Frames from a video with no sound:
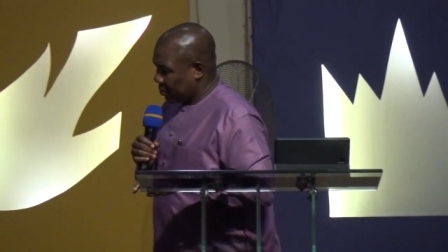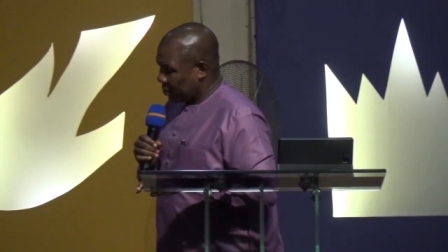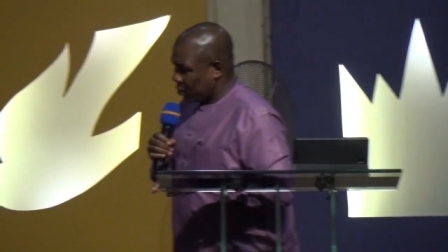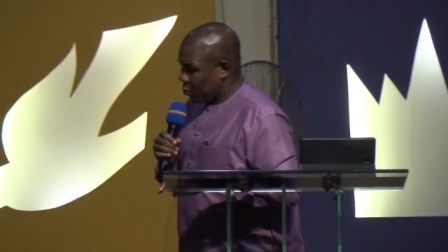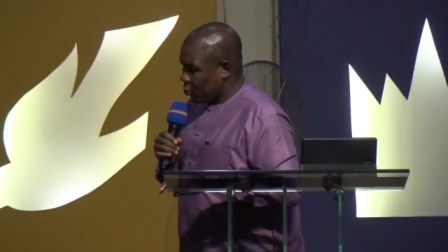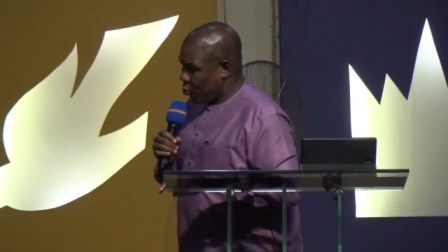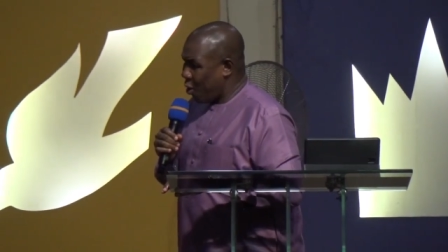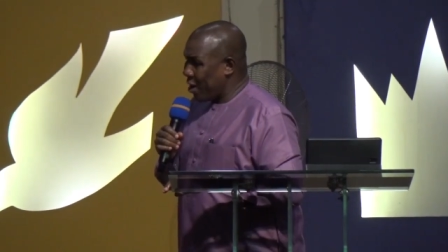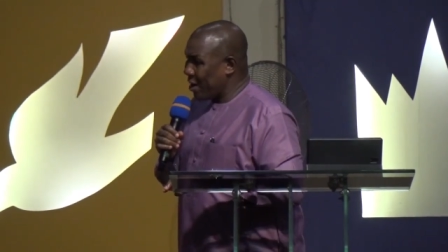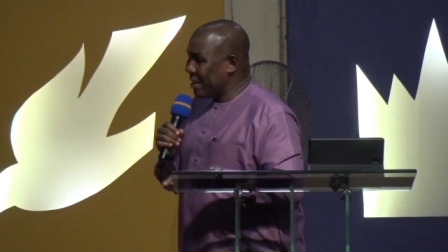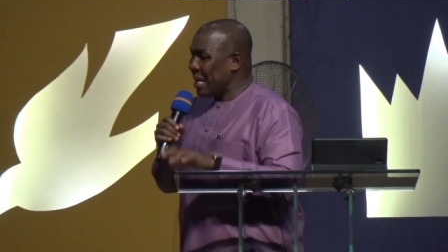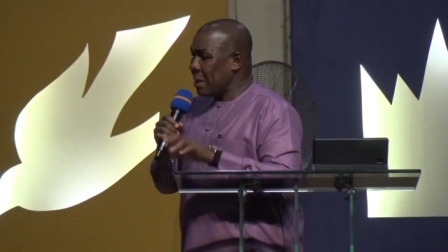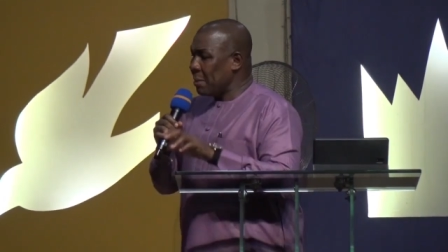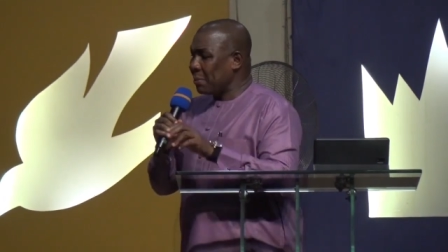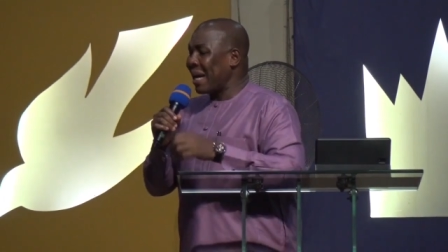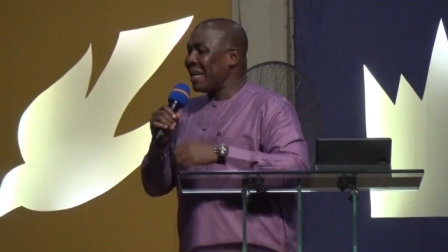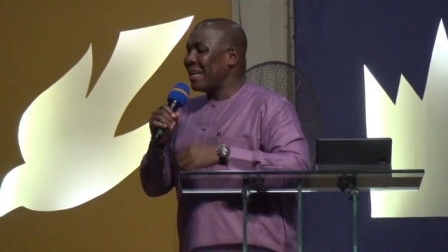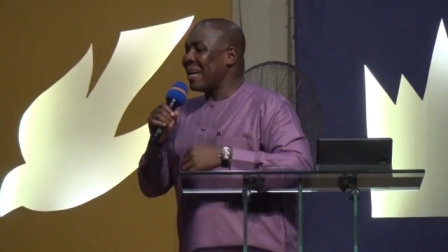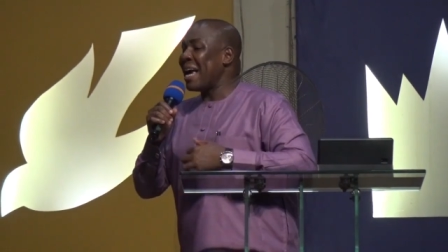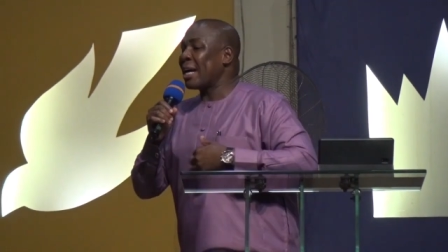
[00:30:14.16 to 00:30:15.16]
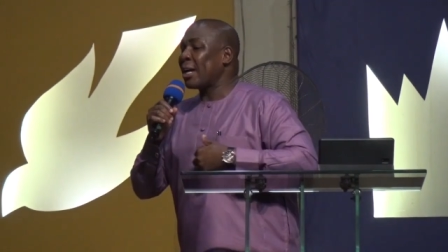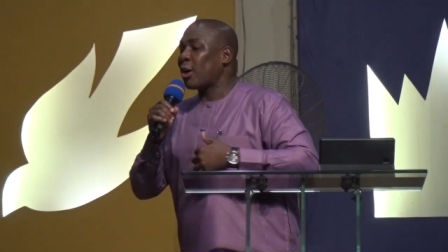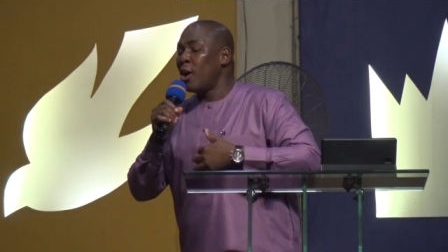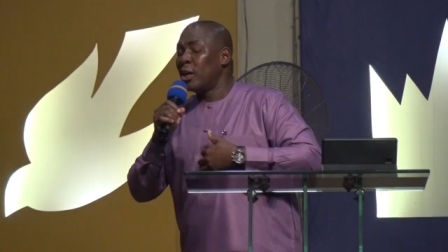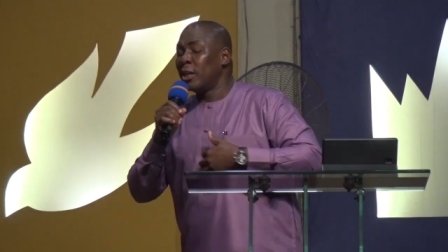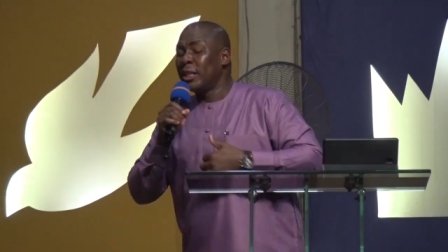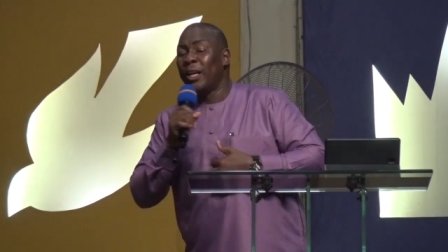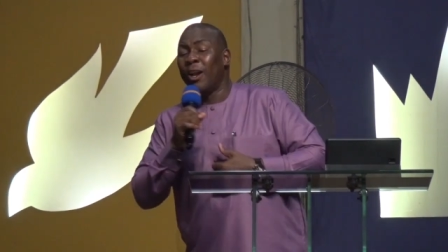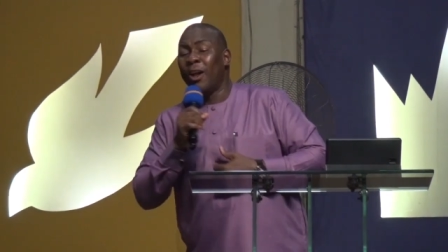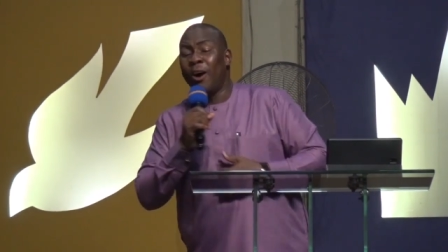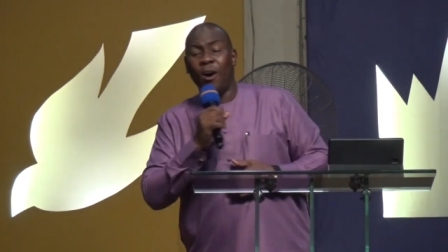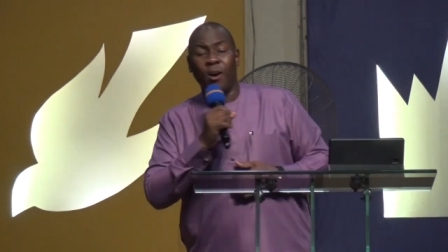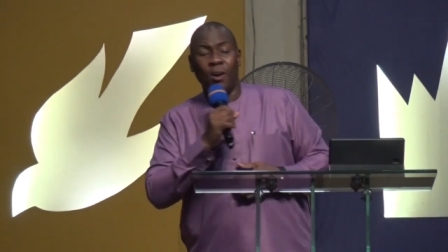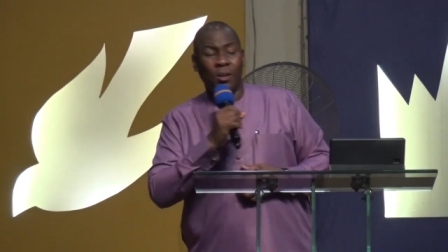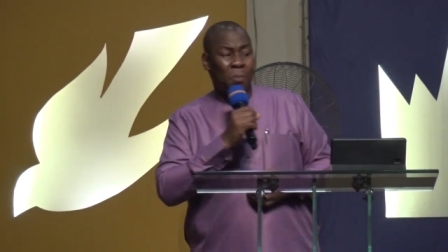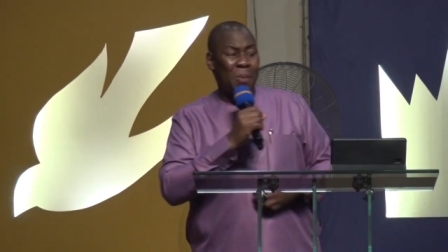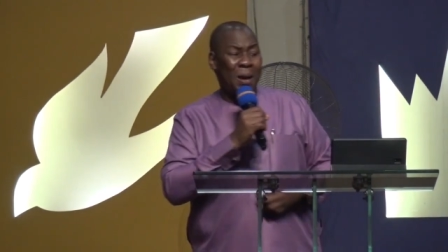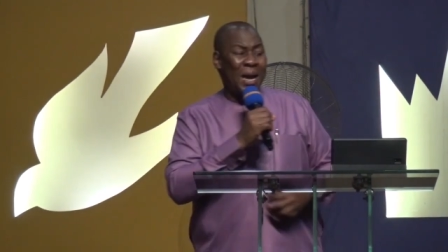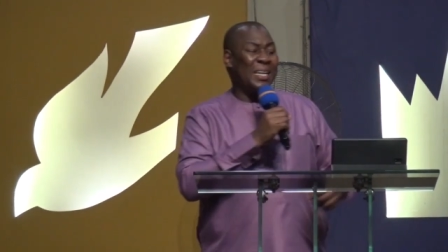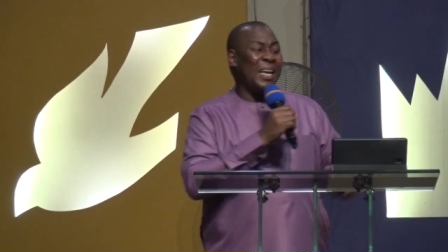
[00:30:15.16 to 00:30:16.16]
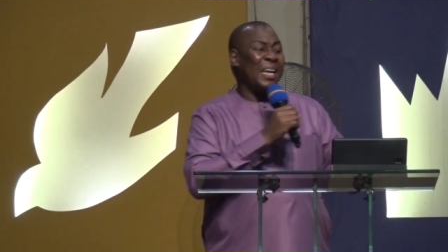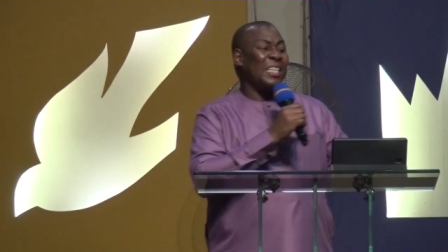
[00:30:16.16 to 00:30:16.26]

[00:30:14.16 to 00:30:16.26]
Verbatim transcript: What name can I call the Lord by the